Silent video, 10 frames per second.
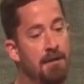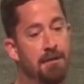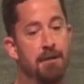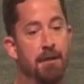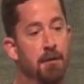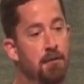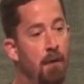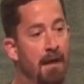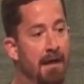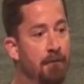to use
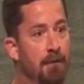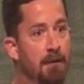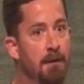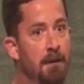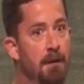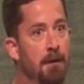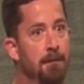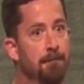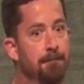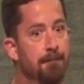whatever
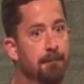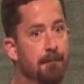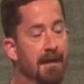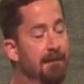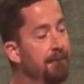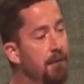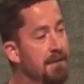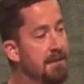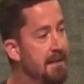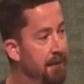
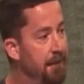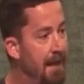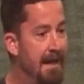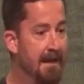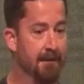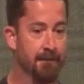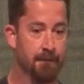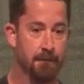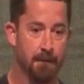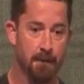influence that you have
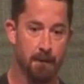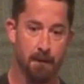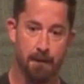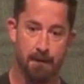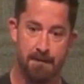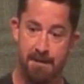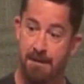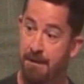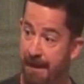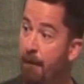
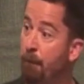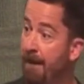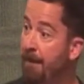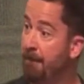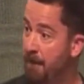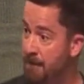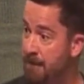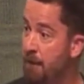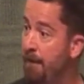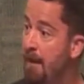to get rid of those
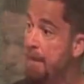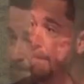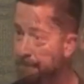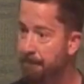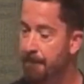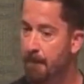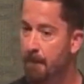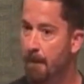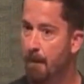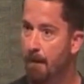two punks.
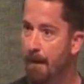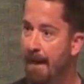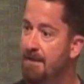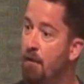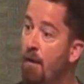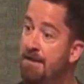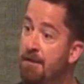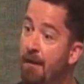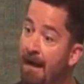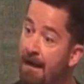As long as you
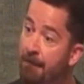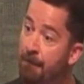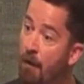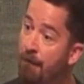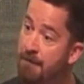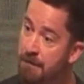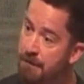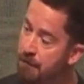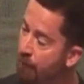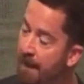have
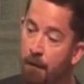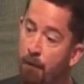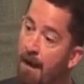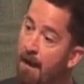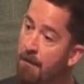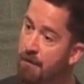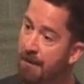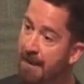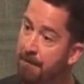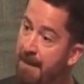officers running around
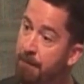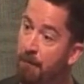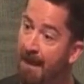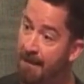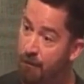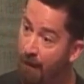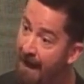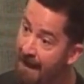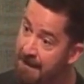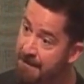treating people like
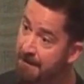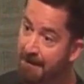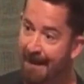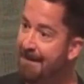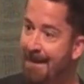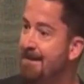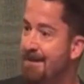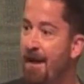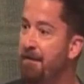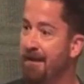trash, it, it's nothing.